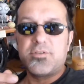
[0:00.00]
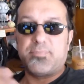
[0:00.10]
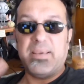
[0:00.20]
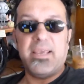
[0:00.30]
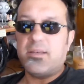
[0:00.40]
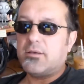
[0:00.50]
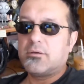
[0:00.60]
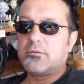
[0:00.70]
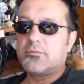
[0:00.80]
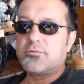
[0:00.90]
Speed,
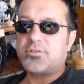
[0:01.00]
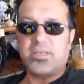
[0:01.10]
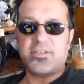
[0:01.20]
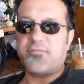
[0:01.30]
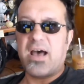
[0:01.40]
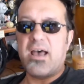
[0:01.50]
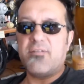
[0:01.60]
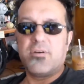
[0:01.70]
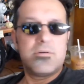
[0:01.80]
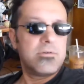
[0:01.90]
65.